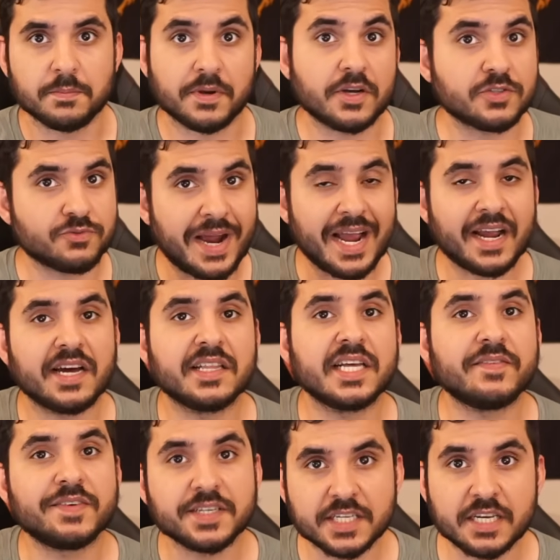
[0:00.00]
because rank
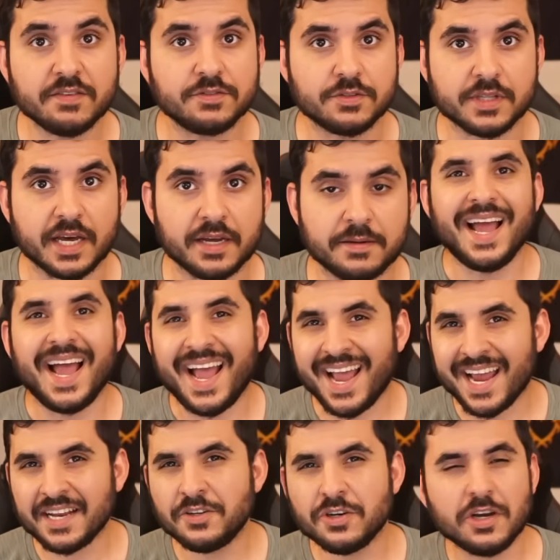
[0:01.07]
11 gives you that.
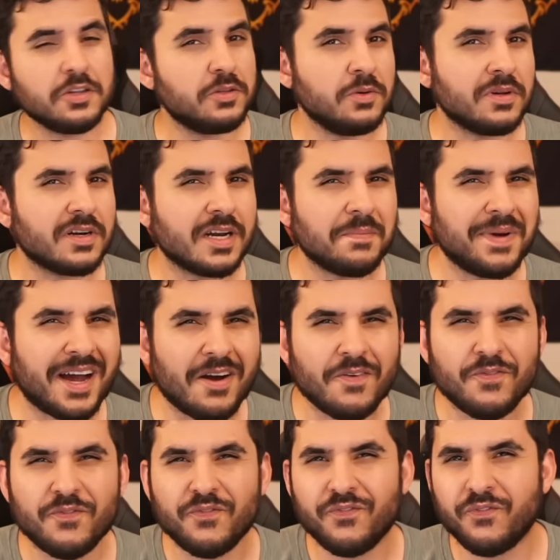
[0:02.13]
And you can do it in
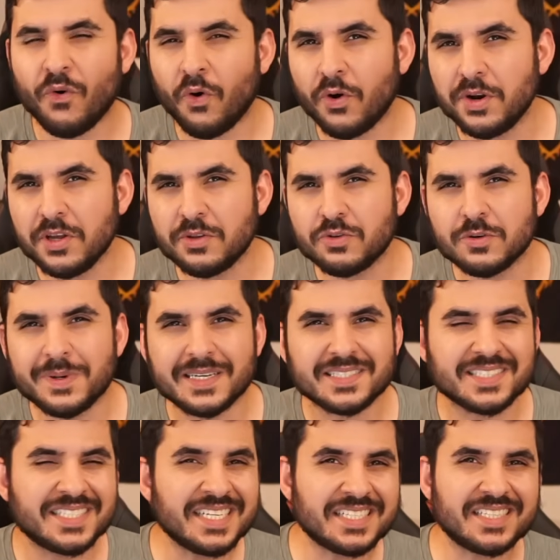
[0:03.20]
about 40 to about
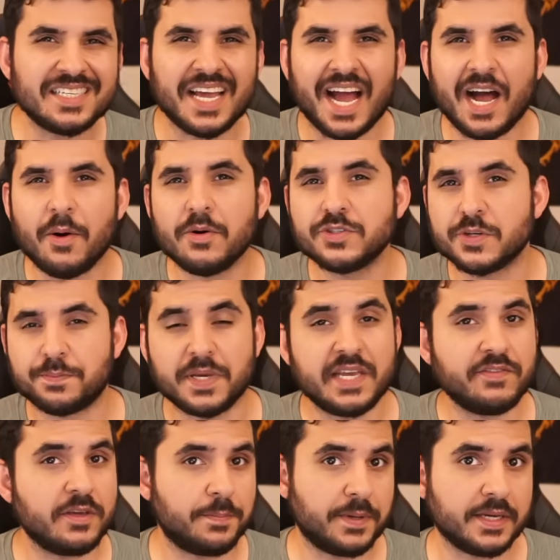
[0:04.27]
60 hours of
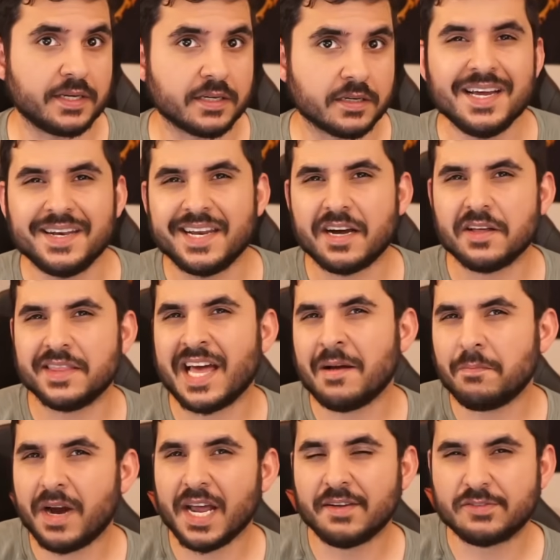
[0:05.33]
PvPing. Now that
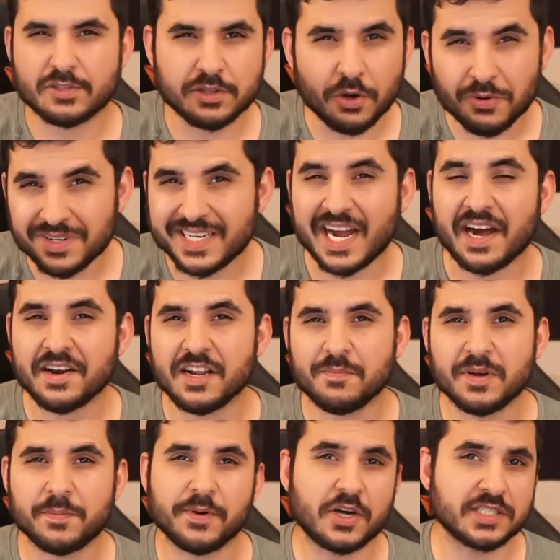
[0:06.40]
might have slowed down a
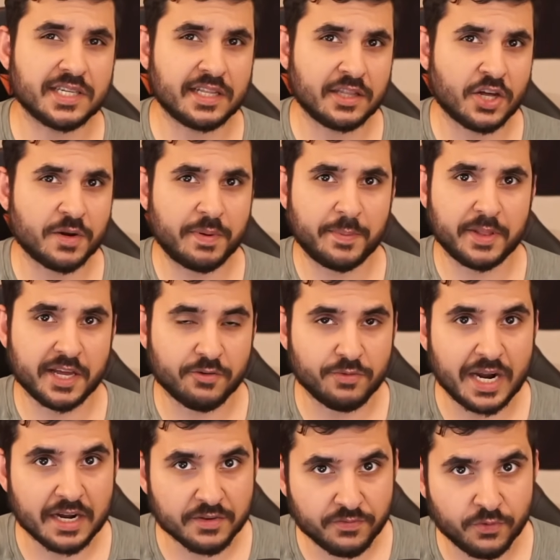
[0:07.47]
bit because a lot of people hit
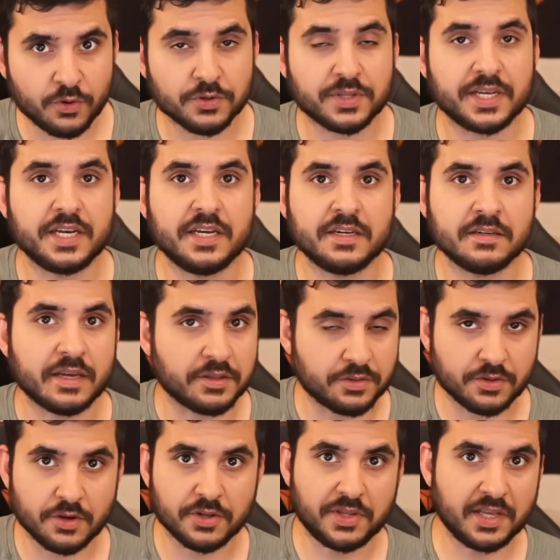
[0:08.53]
rank 14 and
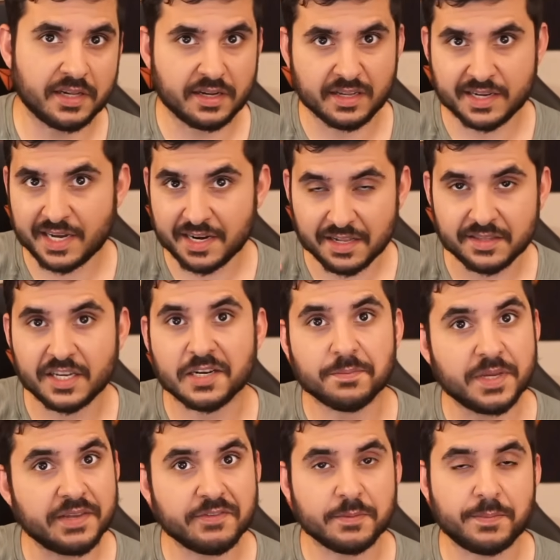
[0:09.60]
13 and they're kind of done
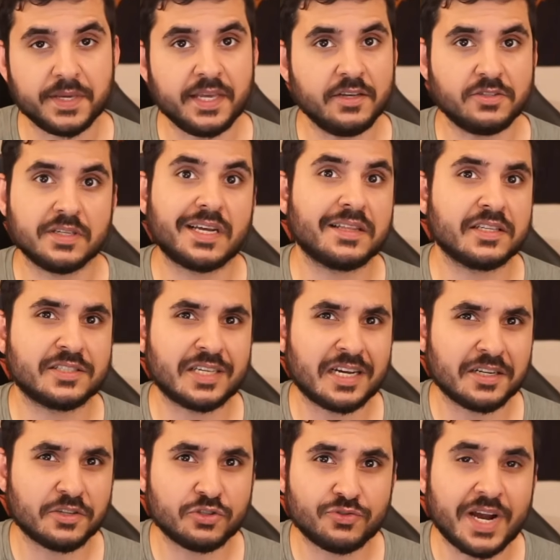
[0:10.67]
PvPing, so now they're starting
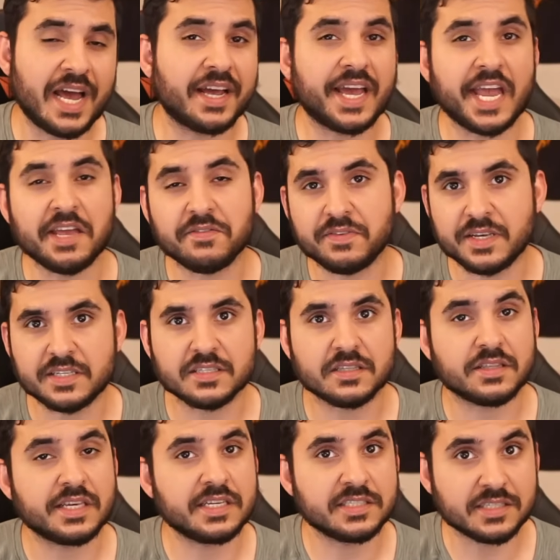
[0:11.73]
to drag AVs and
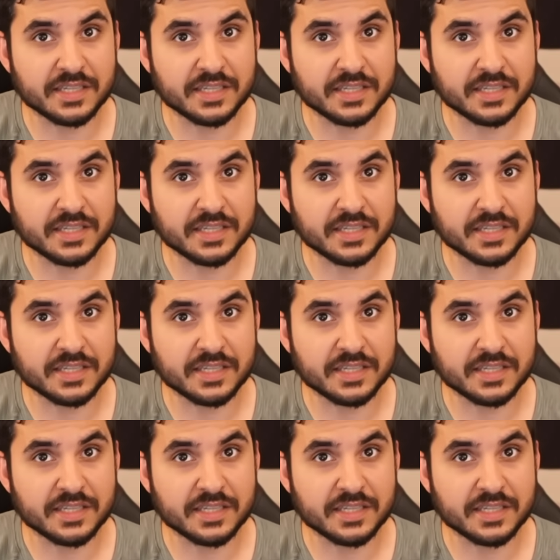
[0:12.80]
things